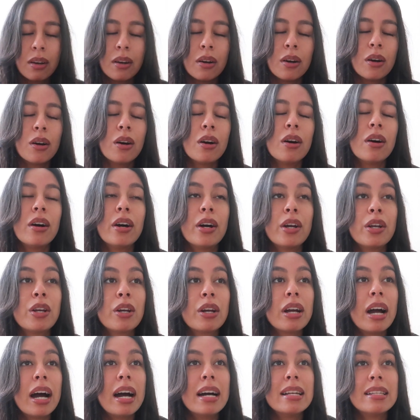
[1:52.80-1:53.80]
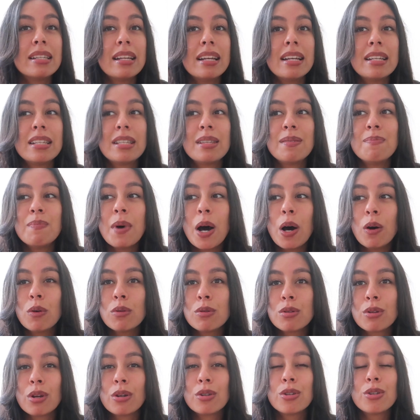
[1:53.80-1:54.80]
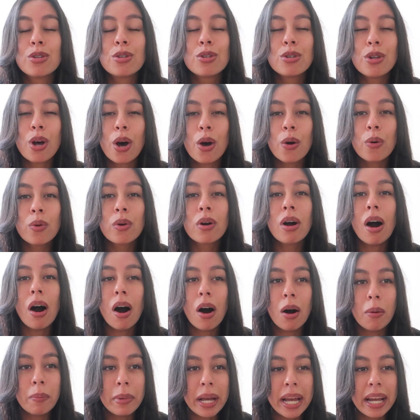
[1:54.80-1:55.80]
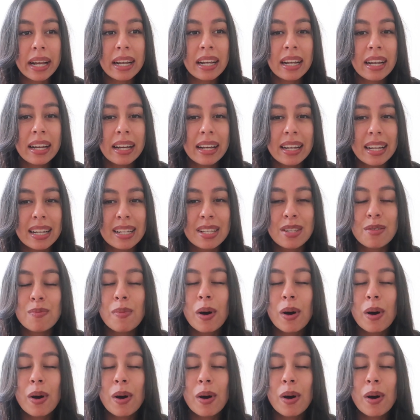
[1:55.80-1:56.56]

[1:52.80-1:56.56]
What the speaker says: Oh you guys, it smells so calming, it